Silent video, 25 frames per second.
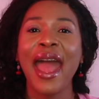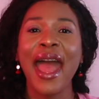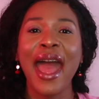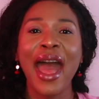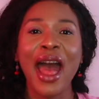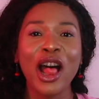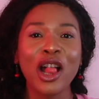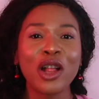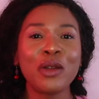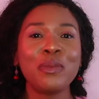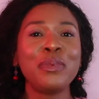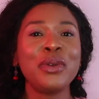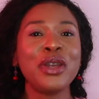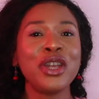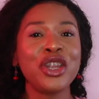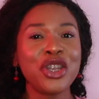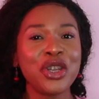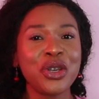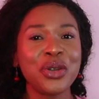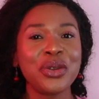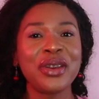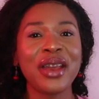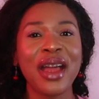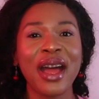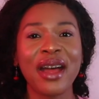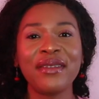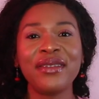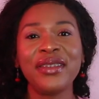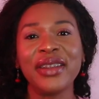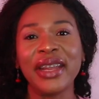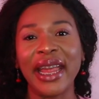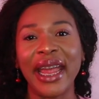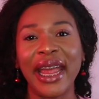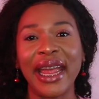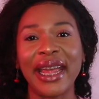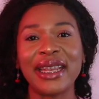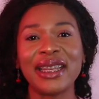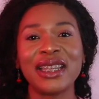helping you
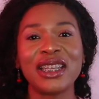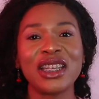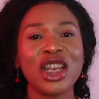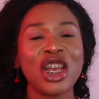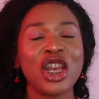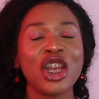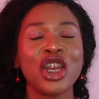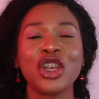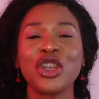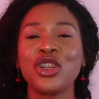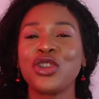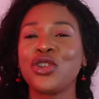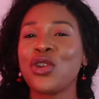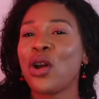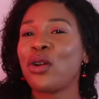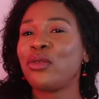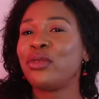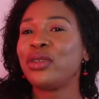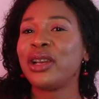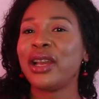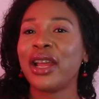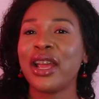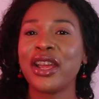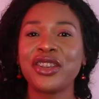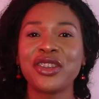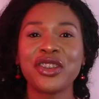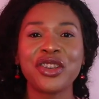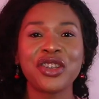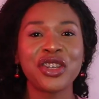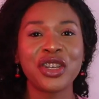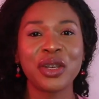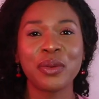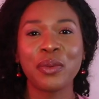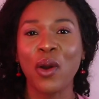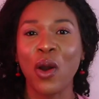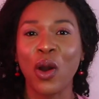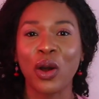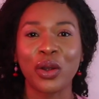navigate your
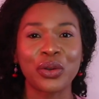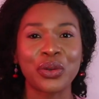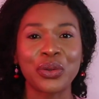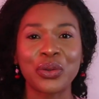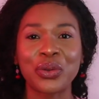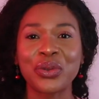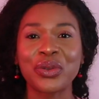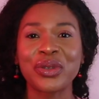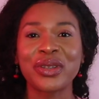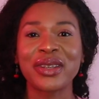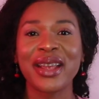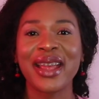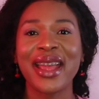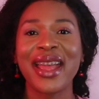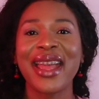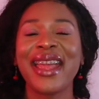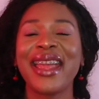relationship hurdles,